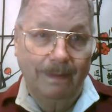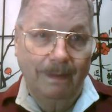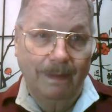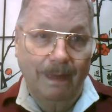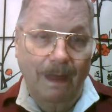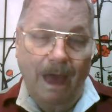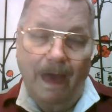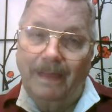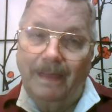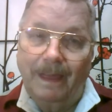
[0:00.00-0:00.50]

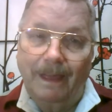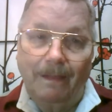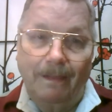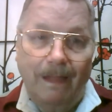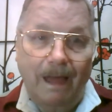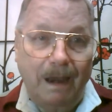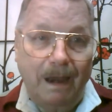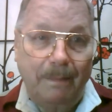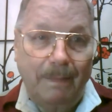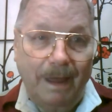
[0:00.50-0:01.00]
I think a
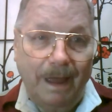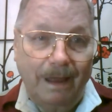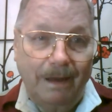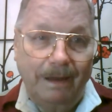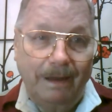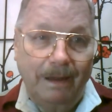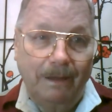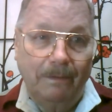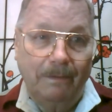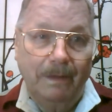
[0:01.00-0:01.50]
lot about
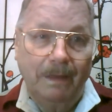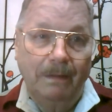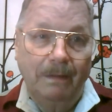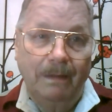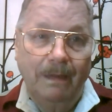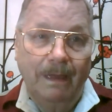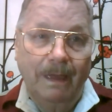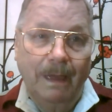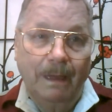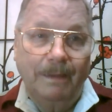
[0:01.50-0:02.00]
healing
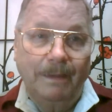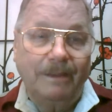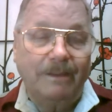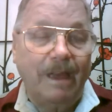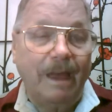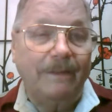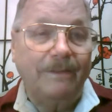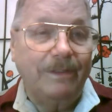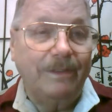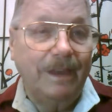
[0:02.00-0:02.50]
because
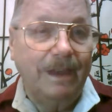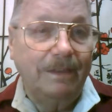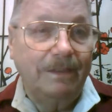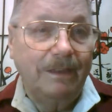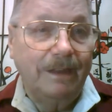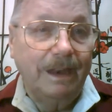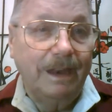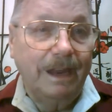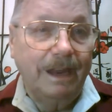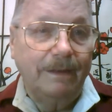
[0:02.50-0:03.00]
I've seen the
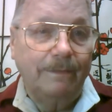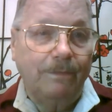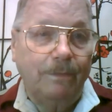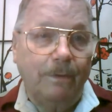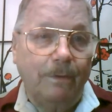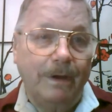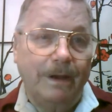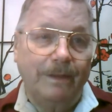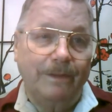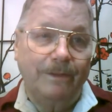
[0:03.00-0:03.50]
need
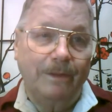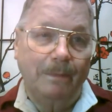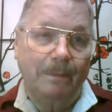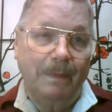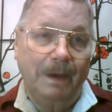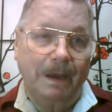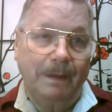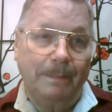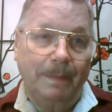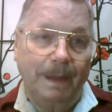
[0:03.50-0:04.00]
for it in so
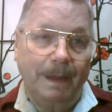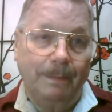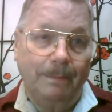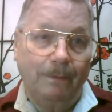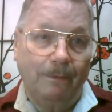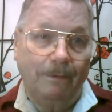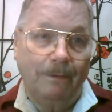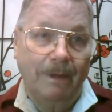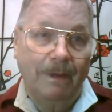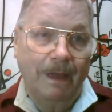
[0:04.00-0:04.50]
many
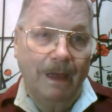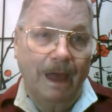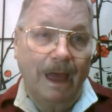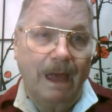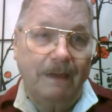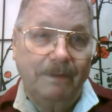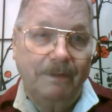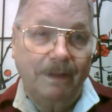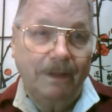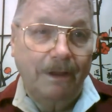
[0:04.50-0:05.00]
people.
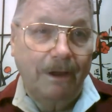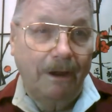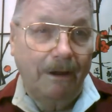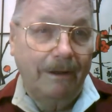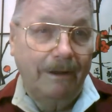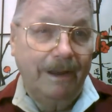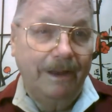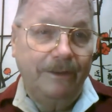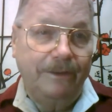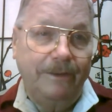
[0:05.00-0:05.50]
I've
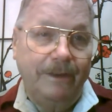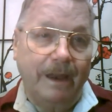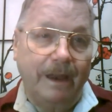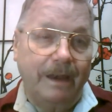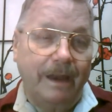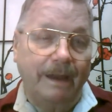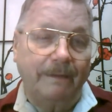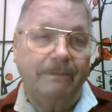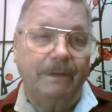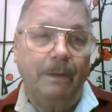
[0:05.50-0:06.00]
encouraged it.
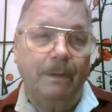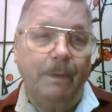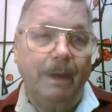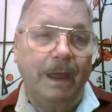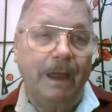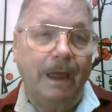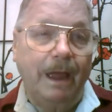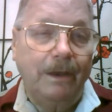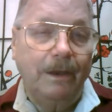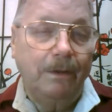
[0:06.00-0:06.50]
Every
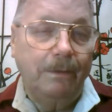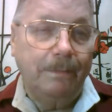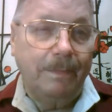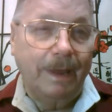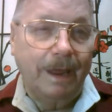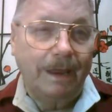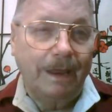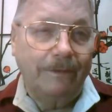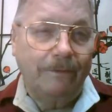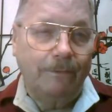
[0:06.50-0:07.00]
week I do
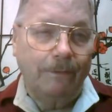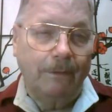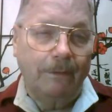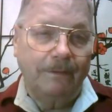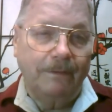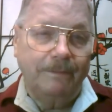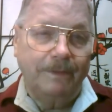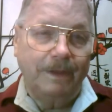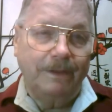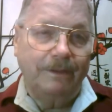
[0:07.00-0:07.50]
pastoral
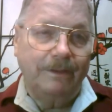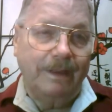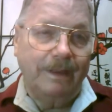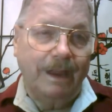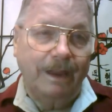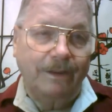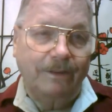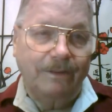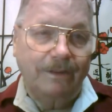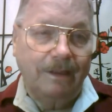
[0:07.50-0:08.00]

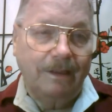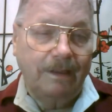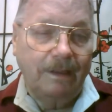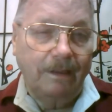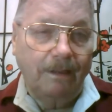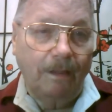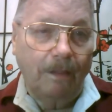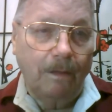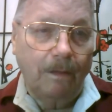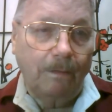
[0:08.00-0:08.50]
visitations at
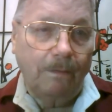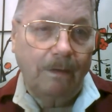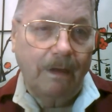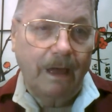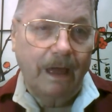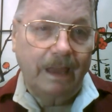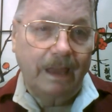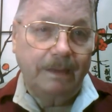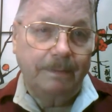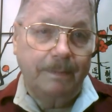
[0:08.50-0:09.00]
the local
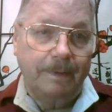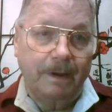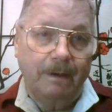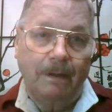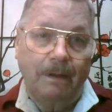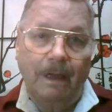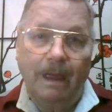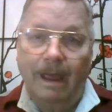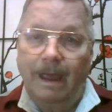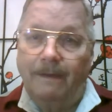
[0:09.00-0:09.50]
hospital.
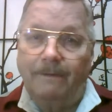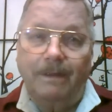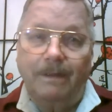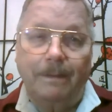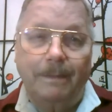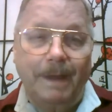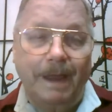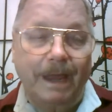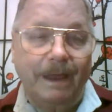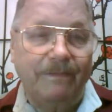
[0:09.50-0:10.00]
For the
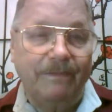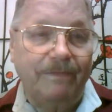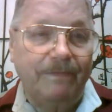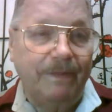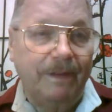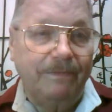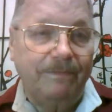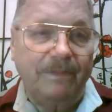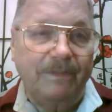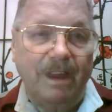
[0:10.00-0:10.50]
past
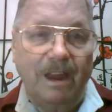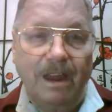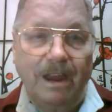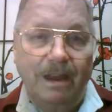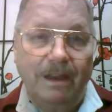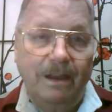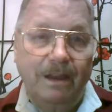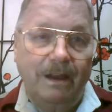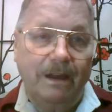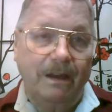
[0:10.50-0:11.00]

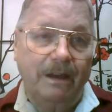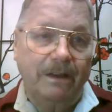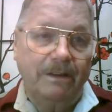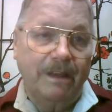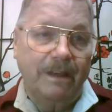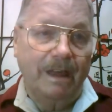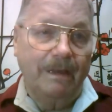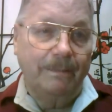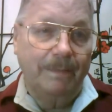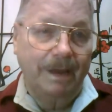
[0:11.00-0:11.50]
15 years
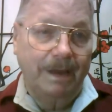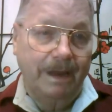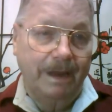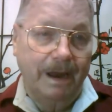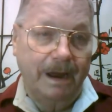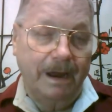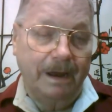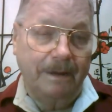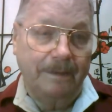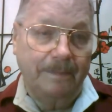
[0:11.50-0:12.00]
I've been there.